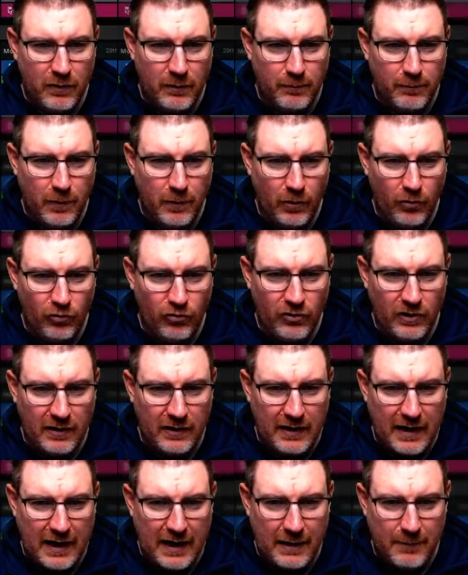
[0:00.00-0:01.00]

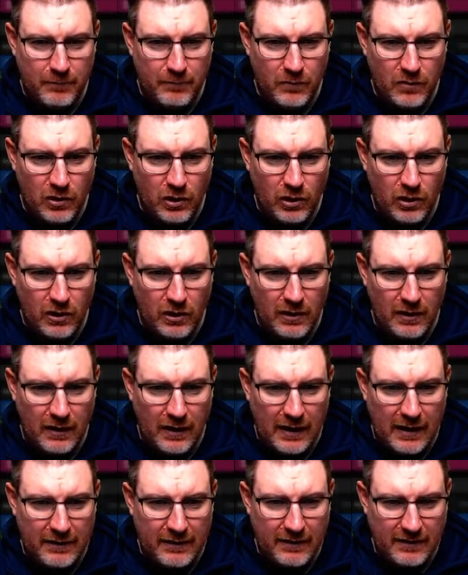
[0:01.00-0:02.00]
post-game, you could
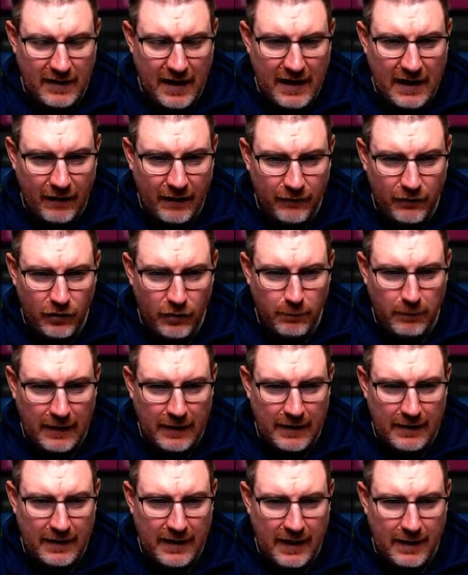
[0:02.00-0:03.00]
the day after you play
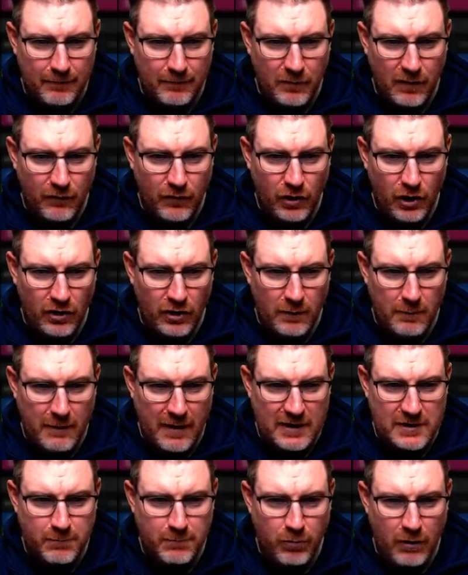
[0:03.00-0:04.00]
a game, if you go to
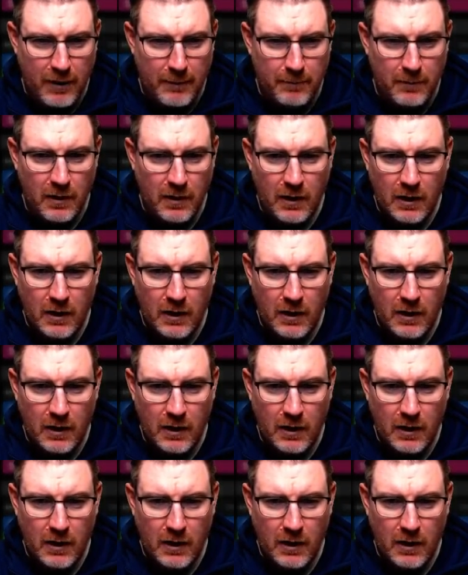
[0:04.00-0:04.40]
match prep,